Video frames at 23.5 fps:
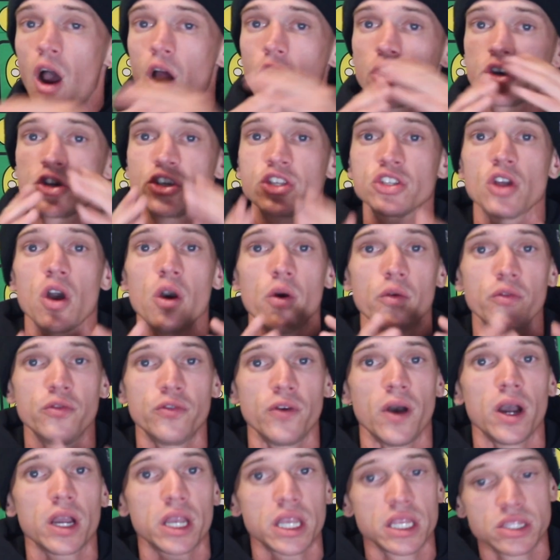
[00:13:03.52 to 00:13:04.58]
are so
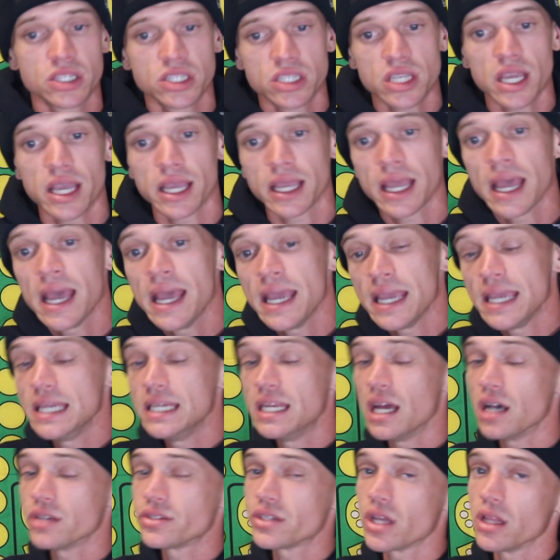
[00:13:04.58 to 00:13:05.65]
fucking sick. He
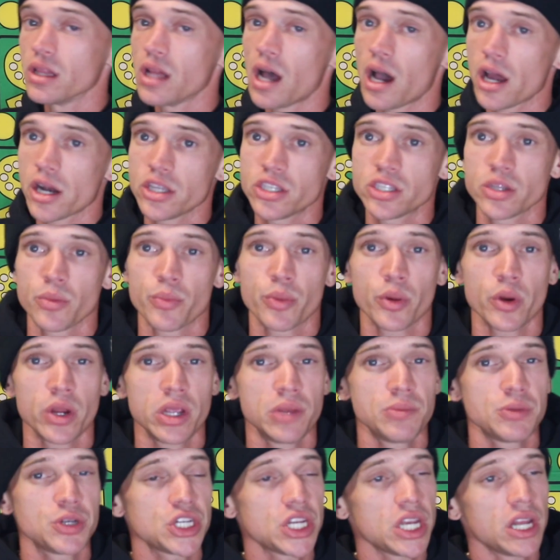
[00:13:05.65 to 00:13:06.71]
does a lot of
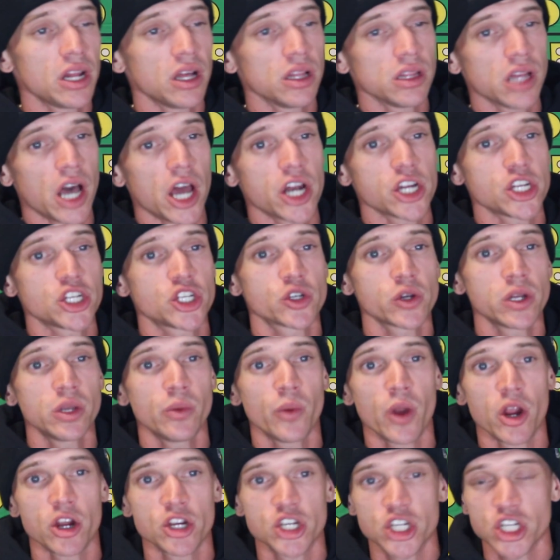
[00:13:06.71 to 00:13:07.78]
Supreme shit, a lot of
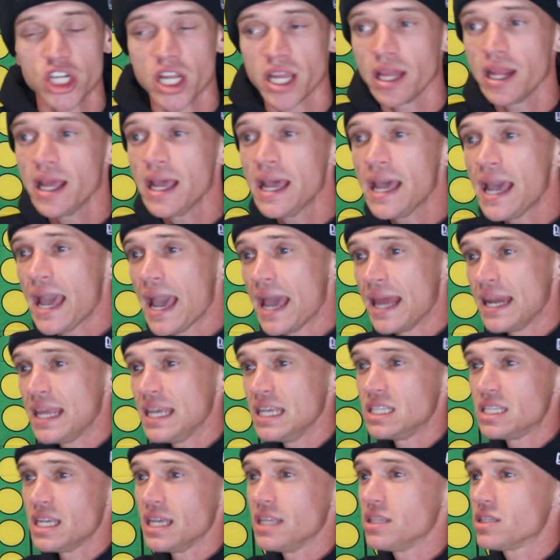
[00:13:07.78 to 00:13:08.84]
streetwear shit, and
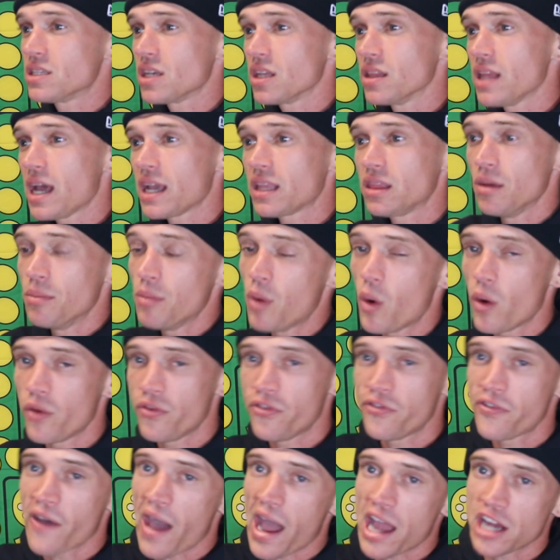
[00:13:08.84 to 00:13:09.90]
he's into like the more
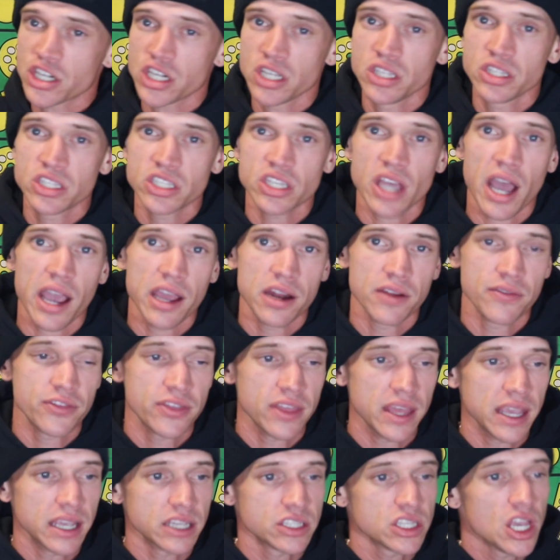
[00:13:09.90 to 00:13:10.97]
fashion side of
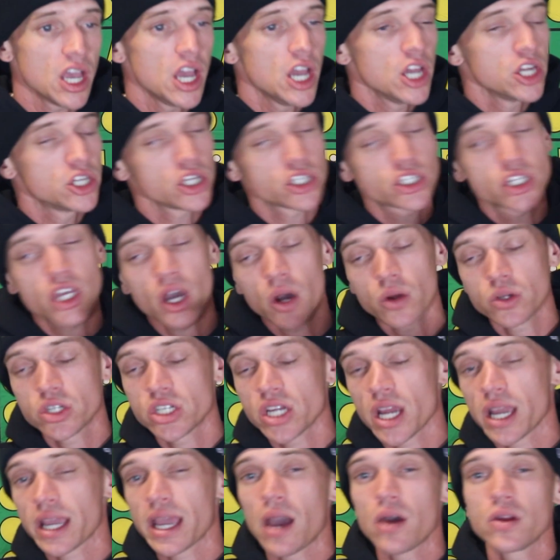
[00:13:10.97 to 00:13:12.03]
things. Just go
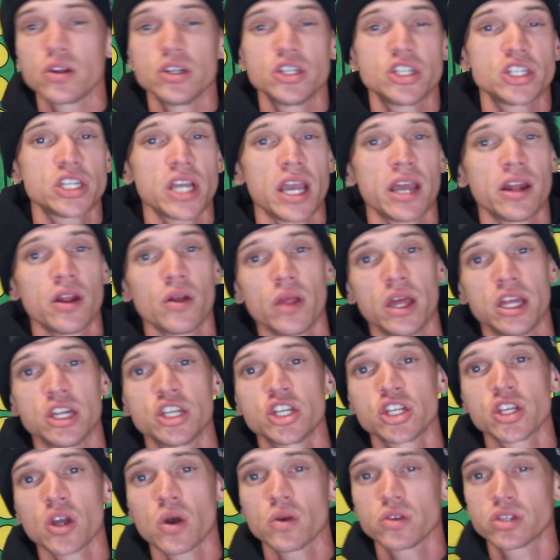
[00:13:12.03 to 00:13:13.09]
check out his channel and
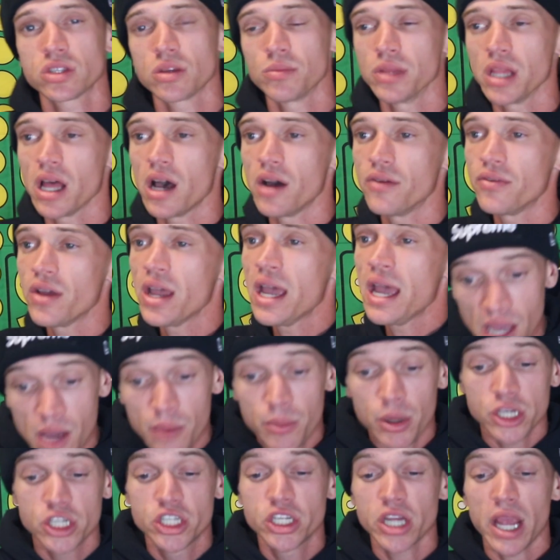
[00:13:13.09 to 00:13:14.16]
show some love.
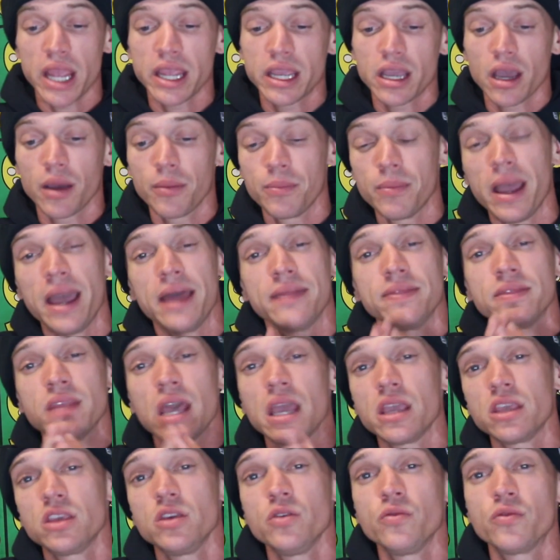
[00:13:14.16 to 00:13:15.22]
But Jacob, man,
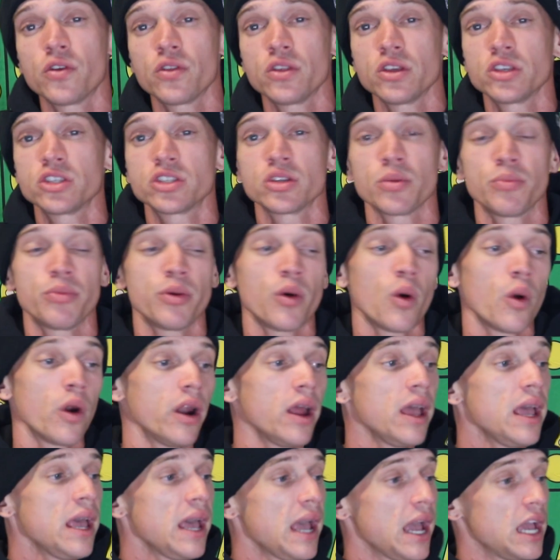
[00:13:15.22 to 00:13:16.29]
thank you for the
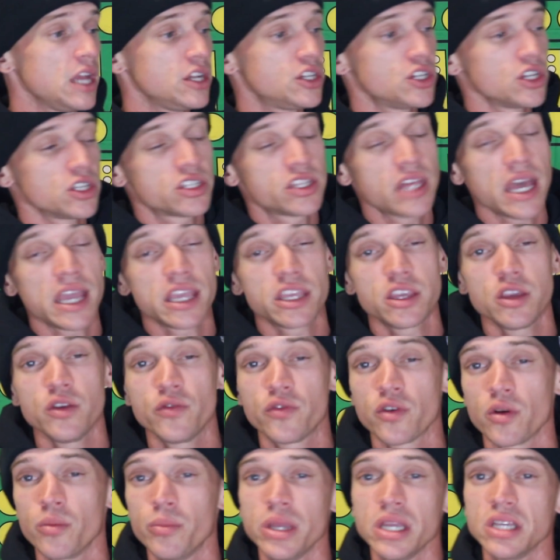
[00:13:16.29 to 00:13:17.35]
support, and just thank you
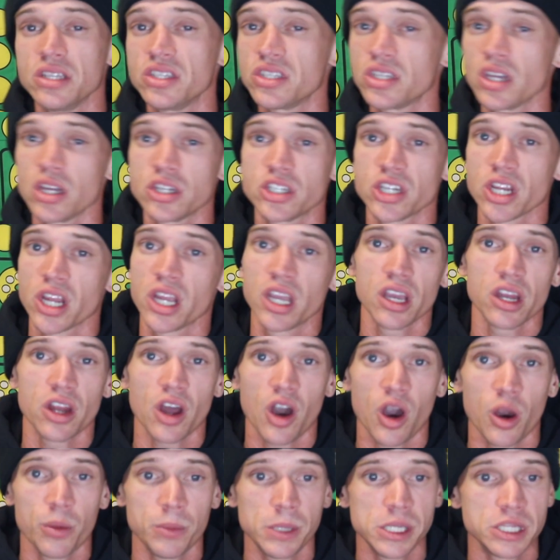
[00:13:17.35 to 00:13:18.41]
for being such a good
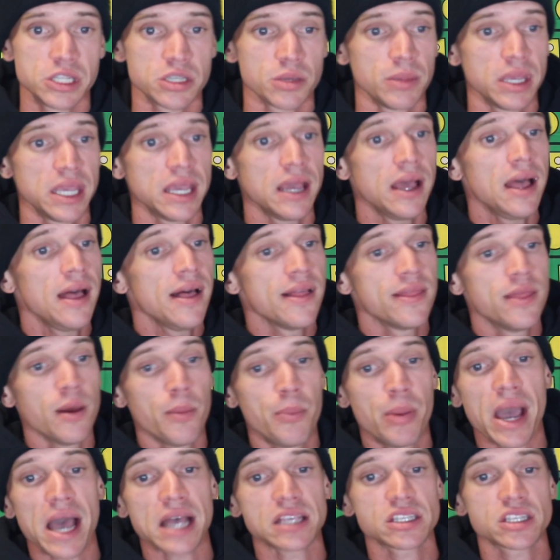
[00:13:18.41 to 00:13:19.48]
homie to me the
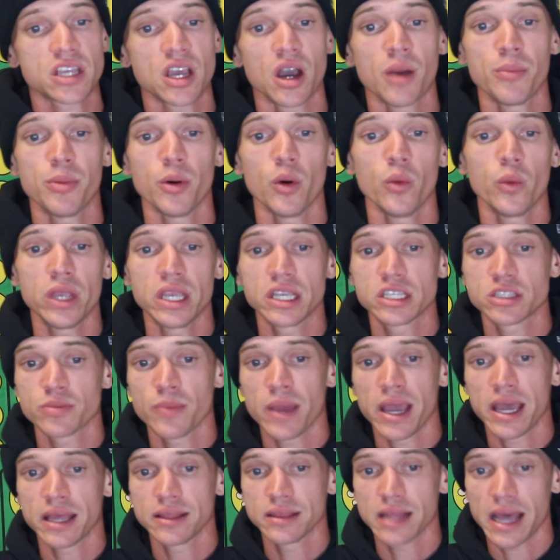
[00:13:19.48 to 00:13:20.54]
past couple weeks,
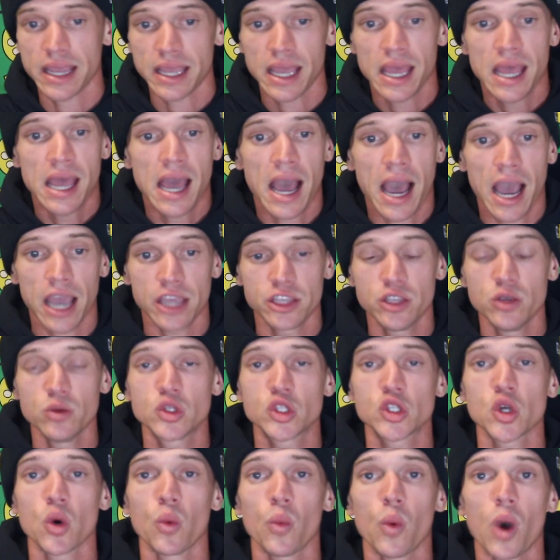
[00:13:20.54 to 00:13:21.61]
man. Like, I
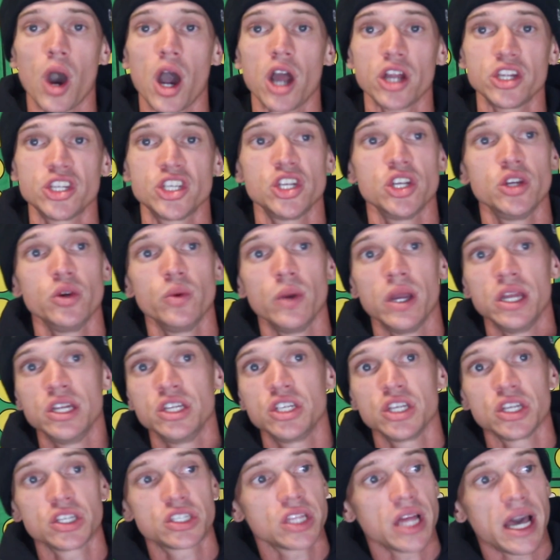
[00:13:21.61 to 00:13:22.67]
used to watch you and
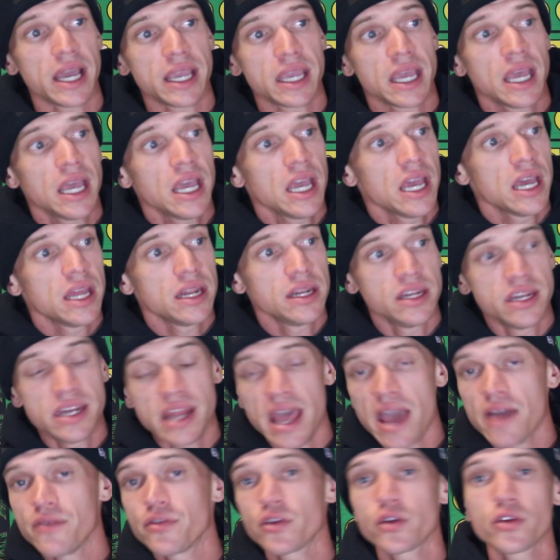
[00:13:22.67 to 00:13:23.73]
just like
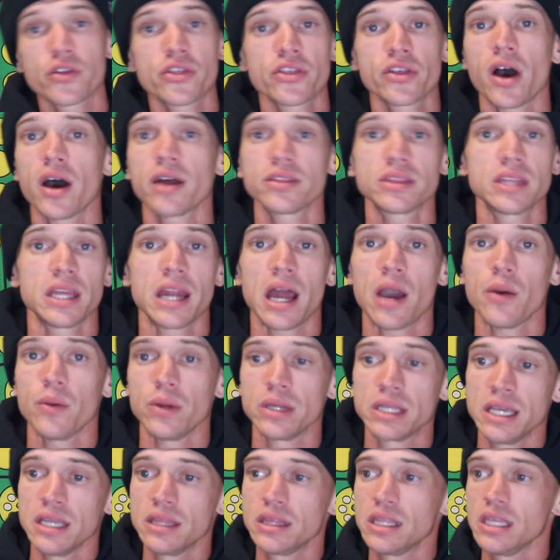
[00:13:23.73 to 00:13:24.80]
never thought that I
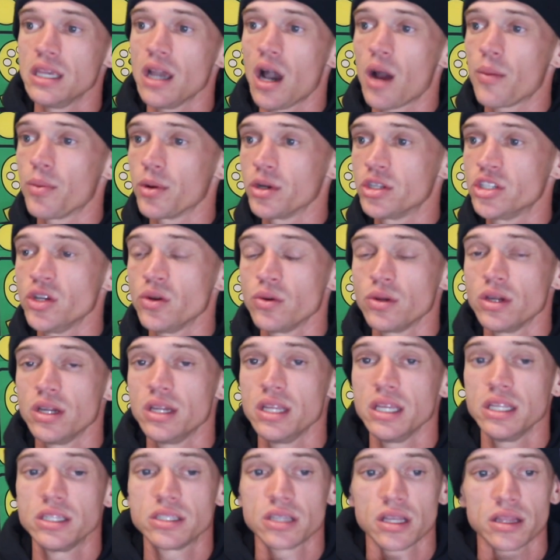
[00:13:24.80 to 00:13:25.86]
would get the
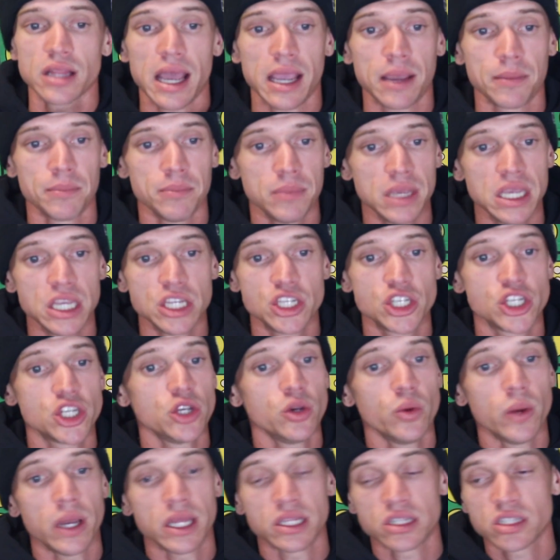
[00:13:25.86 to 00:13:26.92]
opportunity to like meet
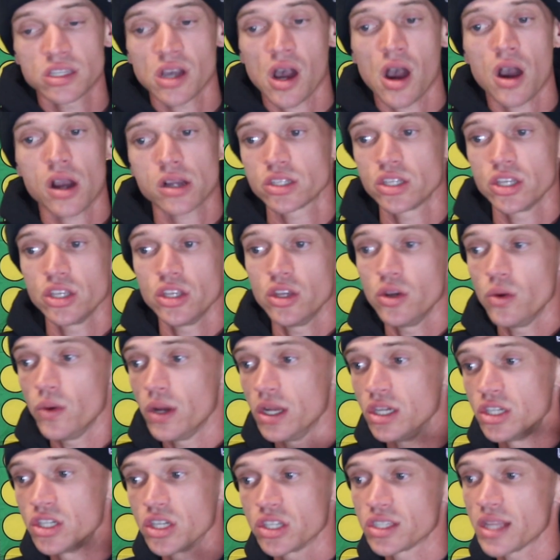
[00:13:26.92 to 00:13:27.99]
you and talk to you
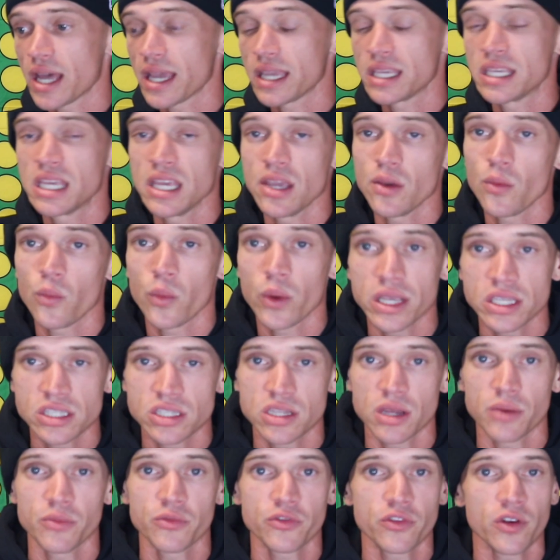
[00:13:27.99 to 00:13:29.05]
and just like get
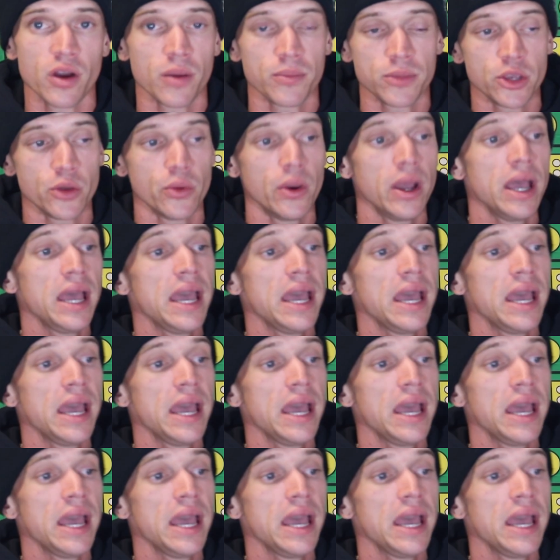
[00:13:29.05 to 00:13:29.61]
wisdom from you,